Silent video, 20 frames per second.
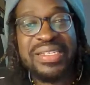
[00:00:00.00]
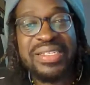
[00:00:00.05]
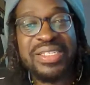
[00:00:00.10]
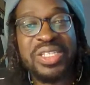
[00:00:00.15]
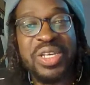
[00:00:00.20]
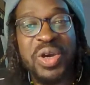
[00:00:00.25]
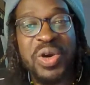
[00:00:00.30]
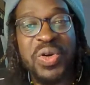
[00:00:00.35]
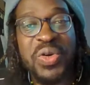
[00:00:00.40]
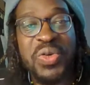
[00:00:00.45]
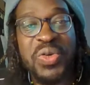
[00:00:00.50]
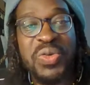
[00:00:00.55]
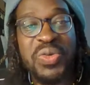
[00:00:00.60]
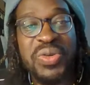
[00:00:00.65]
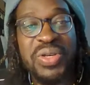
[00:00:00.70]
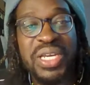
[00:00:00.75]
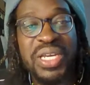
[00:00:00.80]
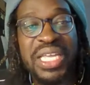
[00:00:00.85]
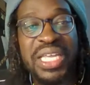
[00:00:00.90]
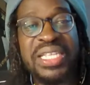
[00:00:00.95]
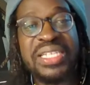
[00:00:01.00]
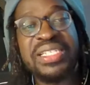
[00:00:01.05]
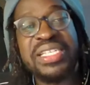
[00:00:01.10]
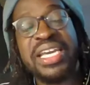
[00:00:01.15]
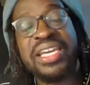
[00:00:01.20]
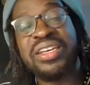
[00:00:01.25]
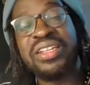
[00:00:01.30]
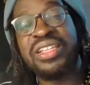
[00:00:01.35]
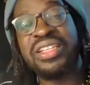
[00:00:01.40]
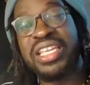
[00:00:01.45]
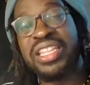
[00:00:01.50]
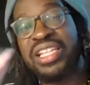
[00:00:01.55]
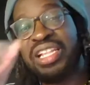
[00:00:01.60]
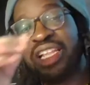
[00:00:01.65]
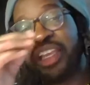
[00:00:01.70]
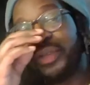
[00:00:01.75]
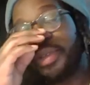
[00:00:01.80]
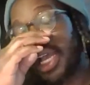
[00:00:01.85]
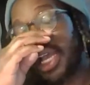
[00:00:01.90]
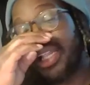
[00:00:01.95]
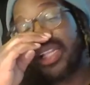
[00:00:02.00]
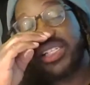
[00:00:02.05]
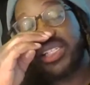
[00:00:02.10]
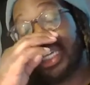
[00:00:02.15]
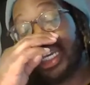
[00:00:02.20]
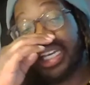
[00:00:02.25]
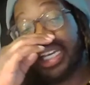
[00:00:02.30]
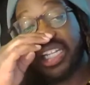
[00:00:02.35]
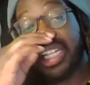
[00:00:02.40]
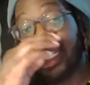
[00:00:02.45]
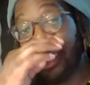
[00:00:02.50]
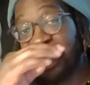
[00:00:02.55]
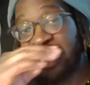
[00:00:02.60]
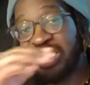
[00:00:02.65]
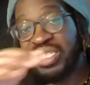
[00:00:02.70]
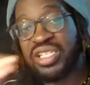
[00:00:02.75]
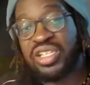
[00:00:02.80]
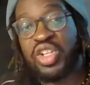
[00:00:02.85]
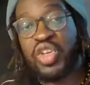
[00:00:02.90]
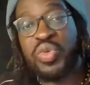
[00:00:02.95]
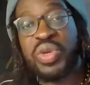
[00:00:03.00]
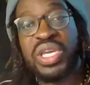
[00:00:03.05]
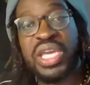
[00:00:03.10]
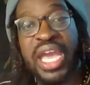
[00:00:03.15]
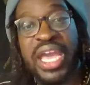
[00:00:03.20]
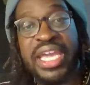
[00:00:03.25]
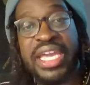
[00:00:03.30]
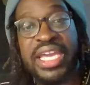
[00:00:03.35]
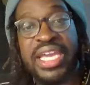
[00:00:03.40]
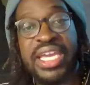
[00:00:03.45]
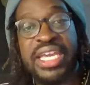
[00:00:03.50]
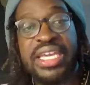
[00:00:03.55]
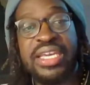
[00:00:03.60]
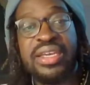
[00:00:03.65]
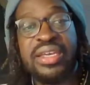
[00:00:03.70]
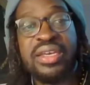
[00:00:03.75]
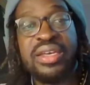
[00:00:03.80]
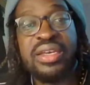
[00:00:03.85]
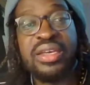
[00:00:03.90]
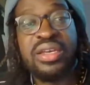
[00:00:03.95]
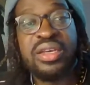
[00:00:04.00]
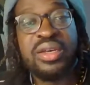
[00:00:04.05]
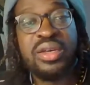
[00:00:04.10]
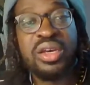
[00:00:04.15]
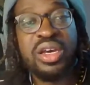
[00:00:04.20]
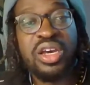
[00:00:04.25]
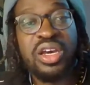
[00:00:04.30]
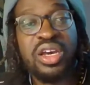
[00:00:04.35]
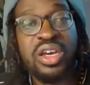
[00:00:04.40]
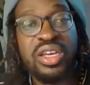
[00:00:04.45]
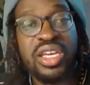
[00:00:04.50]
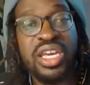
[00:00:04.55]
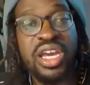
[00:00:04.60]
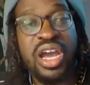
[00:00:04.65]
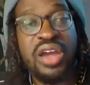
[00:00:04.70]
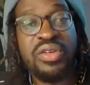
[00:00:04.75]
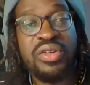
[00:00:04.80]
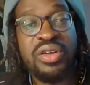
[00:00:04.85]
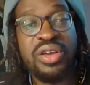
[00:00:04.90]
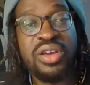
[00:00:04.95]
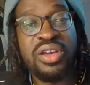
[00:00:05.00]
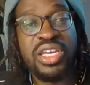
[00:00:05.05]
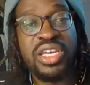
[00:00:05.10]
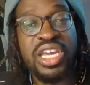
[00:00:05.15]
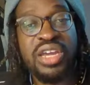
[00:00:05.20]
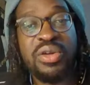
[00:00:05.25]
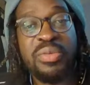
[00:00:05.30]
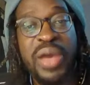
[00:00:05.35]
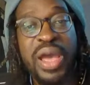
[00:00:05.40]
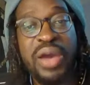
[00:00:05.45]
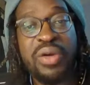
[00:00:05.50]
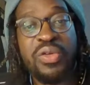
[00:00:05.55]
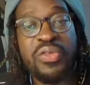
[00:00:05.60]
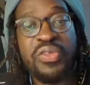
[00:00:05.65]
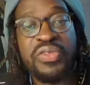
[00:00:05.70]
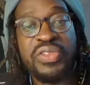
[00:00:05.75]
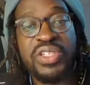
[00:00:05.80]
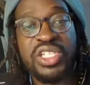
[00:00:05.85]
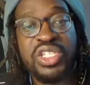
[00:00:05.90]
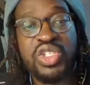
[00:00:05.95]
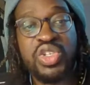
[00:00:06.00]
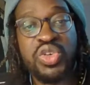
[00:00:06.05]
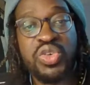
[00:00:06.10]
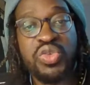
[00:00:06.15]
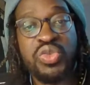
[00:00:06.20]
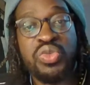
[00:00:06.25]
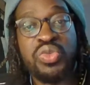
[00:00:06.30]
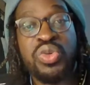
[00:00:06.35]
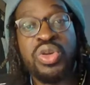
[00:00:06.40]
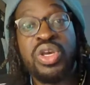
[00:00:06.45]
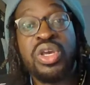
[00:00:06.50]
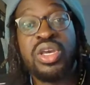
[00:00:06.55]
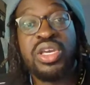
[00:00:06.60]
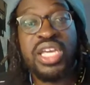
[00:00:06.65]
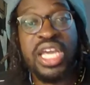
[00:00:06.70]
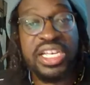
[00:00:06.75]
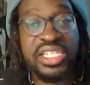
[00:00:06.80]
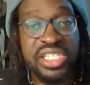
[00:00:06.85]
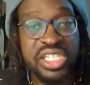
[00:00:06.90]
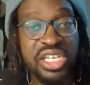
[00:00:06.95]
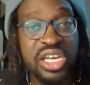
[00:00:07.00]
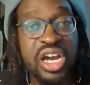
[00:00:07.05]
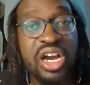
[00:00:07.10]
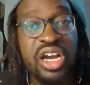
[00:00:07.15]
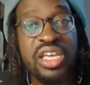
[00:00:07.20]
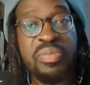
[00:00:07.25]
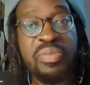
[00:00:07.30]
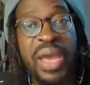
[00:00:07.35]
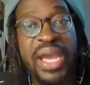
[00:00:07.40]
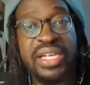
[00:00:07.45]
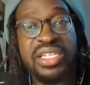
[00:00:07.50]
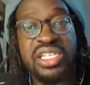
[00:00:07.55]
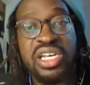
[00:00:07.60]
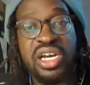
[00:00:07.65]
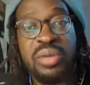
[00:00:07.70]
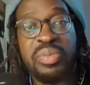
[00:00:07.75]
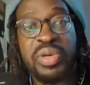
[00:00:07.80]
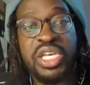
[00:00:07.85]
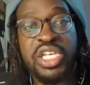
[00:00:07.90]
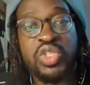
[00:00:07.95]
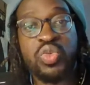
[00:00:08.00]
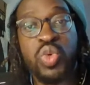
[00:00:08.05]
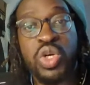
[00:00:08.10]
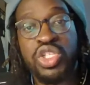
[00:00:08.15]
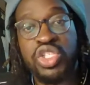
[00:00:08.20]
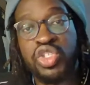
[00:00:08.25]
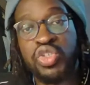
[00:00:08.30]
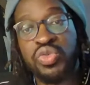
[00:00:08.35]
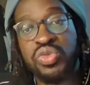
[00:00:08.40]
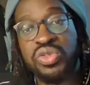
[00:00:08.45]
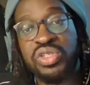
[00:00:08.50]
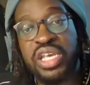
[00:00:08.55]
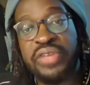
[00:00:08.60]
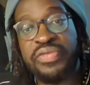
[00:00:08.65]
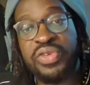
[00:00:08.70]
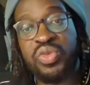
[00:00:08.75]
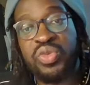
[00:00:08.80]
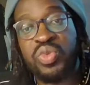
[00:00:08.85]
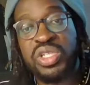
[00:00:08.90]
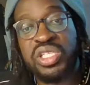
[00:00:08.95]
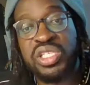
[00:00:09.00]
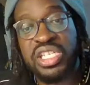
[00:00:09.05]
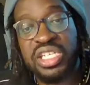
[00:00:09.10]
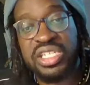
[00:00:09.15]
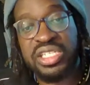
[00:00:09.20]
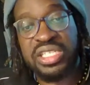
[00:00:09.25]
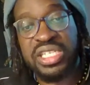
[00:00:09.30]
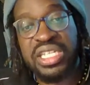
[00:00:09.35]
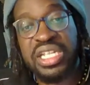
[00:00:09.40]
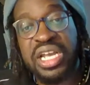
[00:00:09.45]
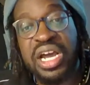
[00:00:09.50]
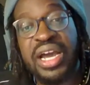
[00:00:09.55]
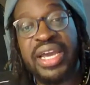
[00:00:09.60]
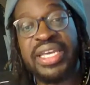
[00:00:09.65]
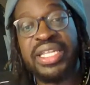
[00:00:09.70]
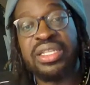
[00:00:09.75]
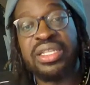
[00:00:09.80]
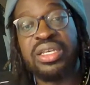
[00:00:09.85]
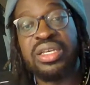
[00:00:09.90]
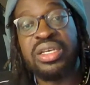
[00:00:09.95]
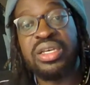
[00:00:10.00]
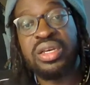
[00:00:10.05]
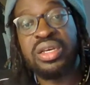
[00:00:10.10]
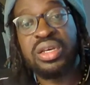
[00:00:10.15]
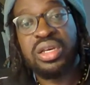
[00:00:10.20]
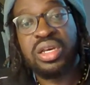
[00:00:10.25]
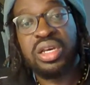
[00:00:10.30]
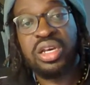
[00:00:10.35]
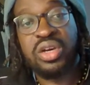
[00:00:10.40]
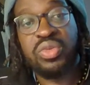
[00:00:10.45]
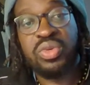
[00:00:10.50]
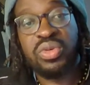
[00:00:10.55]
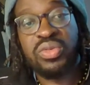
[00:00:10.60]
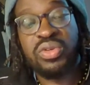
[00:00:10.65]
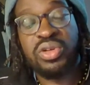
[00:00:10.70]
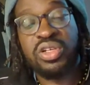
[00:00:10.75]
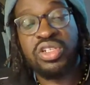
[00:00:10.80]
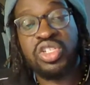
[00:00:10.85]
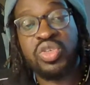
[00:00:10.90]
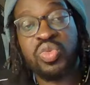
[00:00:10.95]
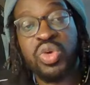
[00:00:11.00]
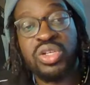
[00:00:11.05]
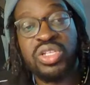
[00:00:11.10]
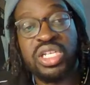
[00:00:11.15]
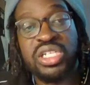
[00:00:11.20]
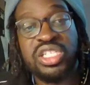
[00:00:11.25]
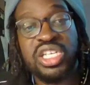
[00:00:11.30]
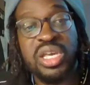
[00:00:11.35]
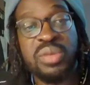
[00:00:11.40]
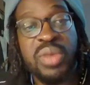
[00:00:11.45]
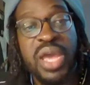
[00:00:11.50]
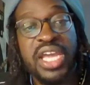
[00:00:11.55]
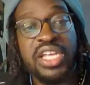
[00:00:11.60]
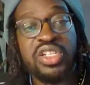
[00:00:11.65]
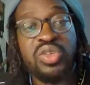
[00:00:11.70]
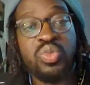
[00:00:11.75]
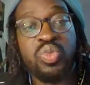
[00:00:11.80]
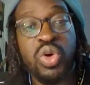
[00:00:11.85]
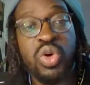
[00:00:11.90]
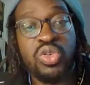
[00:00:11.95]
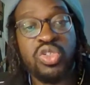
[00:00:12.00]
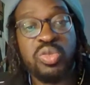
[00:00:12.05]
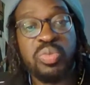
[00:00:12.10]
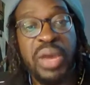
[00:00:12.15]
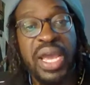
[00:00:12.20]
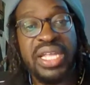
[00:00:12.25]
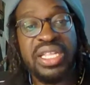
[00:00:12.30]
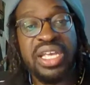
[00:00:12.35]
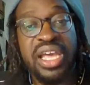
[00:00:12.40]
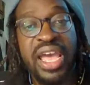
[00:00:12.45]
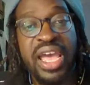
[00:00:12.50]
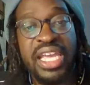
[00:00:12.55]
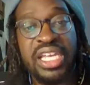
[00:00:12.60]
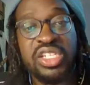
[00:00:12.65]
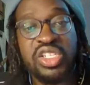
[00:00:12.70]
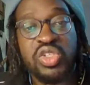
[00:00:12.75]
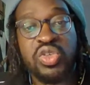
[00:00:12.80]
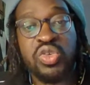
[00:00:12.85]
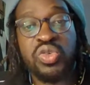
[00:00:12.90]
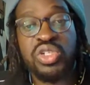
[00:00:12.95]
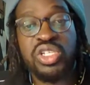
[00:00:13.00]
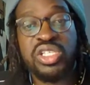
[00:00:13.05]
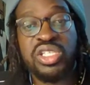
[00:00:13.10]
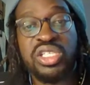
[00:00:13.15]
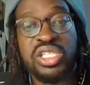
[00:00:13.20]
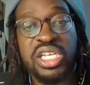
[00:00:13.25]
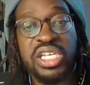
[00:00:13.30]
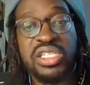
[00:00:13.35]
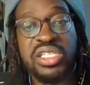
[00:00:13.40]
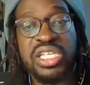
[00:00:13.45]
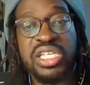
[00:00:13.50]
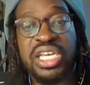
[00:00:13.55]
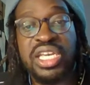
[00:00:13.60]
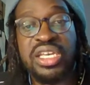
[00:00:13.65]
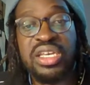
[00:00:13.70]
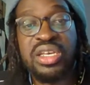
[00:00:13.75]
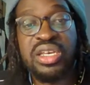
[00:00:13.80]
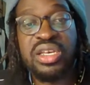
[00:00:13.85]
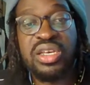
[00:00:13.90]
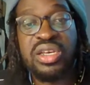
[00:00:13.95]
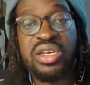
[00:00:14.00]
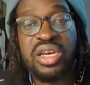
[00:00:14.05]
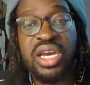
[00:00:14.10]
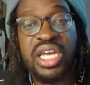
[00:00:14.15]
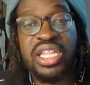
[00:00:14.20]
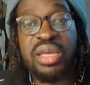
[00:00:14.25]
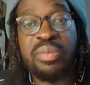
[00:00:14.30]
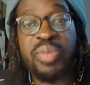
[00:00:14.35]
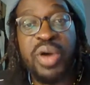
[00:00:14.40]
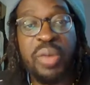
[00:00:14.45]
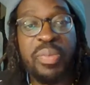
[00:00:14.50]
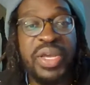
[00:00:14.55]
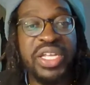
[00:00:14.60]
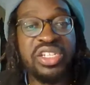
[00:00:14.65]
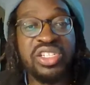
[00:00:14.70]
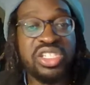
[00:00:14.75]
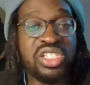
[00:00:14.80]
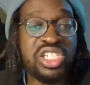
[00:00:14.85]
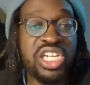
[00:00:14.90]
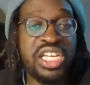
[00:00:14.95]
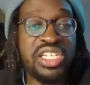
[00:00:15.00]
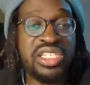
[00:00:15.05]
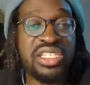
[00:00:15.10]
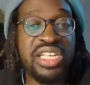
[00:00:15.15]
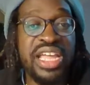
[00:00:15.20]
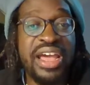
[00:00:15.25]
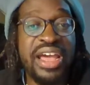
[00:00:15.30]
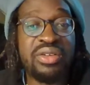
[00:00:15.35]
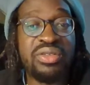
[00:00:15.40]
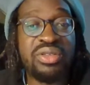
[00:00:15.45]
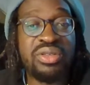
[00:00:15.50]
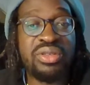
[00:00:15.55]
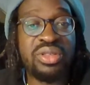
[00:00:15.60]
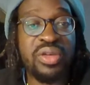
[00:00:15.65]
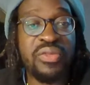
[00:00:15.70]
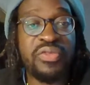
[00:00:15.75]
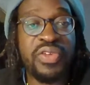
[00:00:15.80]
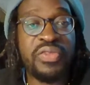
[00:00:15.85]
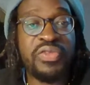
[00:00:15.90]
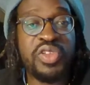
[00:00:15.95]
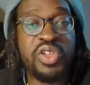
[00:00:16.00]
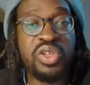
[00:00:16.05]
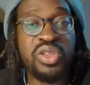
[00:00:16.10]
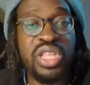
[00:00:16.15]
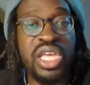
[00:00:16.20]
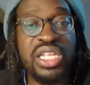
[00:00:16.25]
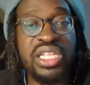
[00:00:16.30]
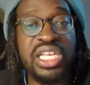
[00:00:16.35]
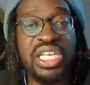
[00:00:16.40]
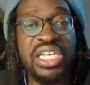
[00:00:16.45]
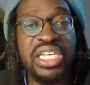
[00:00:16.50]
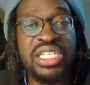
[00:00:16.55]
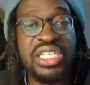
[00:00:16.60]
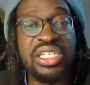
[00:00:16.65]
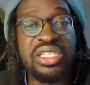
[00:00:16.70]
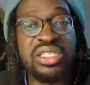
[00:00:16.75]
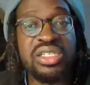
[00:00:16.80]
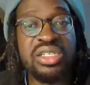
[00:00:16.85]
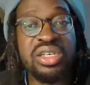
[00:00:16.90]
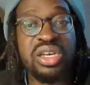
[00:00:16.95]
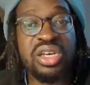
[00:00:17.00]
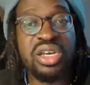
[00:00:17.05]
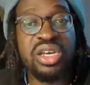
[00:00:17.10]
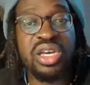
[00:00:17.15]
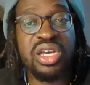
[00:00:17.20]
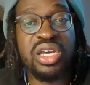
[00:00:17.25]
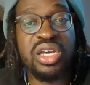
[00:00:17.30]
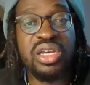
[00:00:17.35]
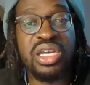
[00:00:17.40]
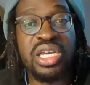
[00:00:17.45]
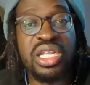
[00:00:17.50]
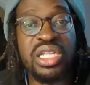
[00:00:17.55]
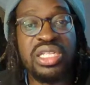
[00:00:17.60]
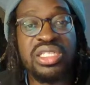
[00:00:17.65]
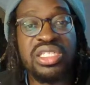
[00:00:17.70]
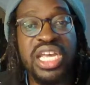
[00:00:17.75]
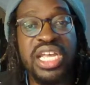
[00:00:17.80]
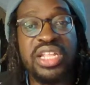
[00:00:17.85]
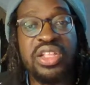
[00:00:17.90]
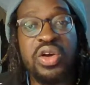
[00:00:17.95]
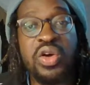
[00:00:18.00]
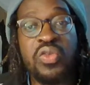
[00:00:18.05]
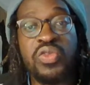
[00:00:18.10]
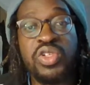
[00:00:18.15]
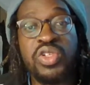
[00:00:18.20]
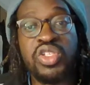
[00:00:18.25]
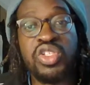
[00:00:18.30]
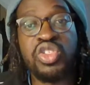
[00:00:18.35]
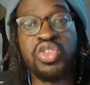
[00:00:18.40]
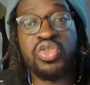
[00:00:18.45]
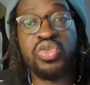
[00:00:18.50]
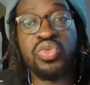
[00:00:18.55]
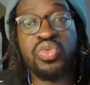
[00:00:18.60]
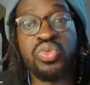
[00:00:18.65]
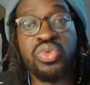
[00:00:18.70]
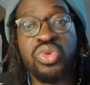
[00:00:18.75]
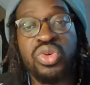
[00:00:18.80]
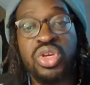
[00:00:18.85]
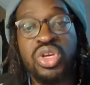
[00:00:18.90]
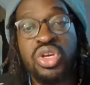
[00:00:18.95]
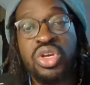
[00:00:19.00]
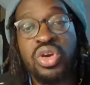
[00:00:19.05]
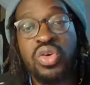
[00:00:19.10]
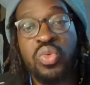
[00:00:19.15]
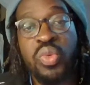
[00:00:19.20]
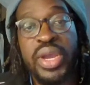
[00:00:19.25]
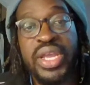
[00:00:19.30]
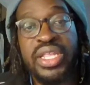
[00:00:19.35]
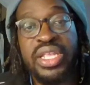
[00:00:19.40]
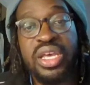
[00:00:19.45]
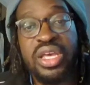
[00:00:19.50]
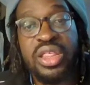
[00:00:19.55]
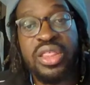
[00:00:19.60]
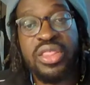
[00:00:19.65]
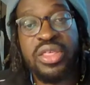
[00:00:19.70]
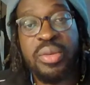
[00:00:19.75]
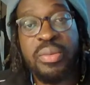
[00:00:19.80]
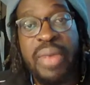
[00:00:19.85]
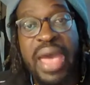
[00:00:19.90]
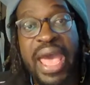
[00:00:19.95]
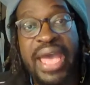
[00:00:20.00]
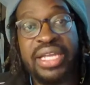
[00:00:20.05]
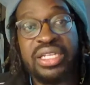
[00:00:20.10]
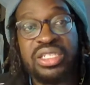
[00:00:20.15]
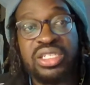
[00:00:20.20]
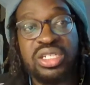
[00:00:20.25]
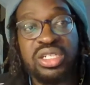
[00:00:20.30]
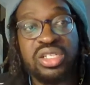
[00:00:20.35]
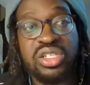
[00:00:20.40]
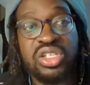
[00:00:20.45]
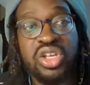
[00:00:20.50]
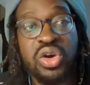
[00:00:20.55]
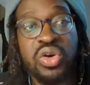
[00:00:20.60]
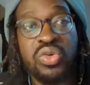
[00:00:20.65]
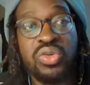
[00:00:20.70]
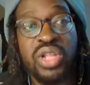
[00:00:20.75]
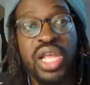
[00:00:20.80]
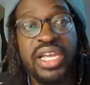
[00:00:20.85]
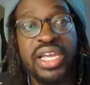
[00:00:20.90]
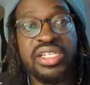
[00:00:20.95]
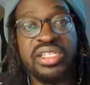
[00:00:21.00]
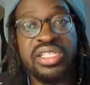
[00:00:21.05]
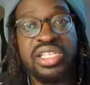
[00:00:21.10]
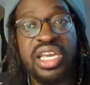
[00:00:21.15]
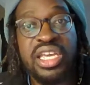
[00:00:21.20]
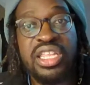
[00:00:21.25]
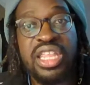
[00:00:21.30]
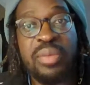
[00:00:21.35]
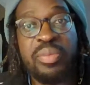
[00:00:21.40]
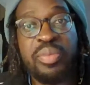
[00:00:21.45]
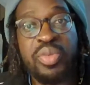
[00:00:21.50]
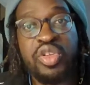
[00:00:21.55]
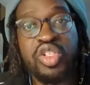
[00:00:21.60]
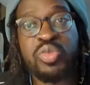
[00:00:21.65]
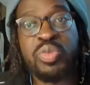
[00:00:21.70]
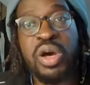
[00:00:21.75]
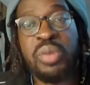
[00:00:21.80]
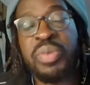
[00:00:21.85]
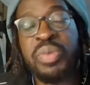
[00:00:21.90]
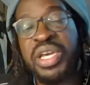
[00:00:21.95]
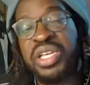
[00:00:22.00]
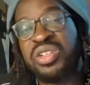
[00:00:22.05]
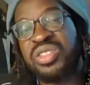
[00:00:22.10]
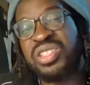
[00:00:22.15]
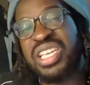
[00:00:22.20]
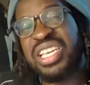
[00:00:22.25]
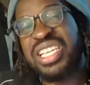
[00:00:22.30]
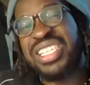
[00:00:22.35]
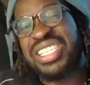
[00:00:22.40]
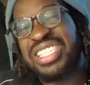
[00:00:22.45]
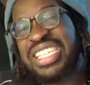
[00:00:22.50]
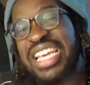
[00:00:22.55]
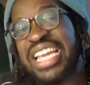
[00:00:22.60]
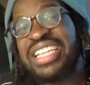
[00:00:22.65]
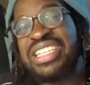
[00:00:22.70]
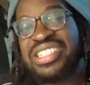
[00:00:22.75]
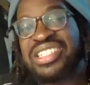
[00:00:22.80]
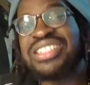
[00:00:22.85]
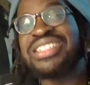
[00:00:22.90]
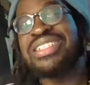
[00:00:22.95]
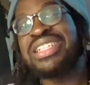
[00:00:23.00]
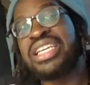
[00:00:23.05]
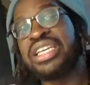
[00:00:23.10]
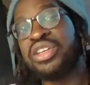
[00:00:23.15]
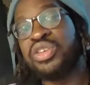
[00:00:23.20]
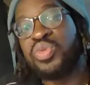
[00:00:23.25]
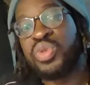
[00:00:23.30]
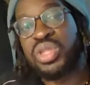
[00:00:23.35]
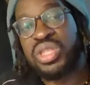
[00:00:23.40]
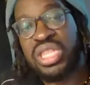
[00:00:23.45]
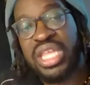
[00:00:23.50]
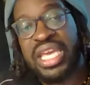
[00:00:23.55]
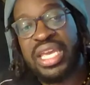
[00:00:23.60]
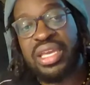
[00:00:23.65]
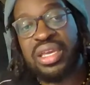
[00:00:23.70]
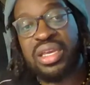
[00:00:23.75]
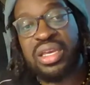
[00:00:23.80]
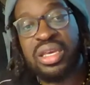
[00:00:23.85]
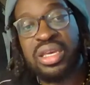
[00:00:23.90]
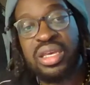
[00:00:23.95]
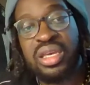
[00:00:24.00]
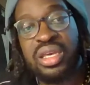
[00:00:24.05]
So in the Leeward Islands second innings, Louis 80, Kieran Powell 52, Casey Carty backed up his 127 with 69. So well done to him. Hayden Walsh batting at 8, scored a 60. And then Barbados chased down the 50-odd they needed in 10 overs to win the match. So, like I say, that puts Barbados essentially, you would think,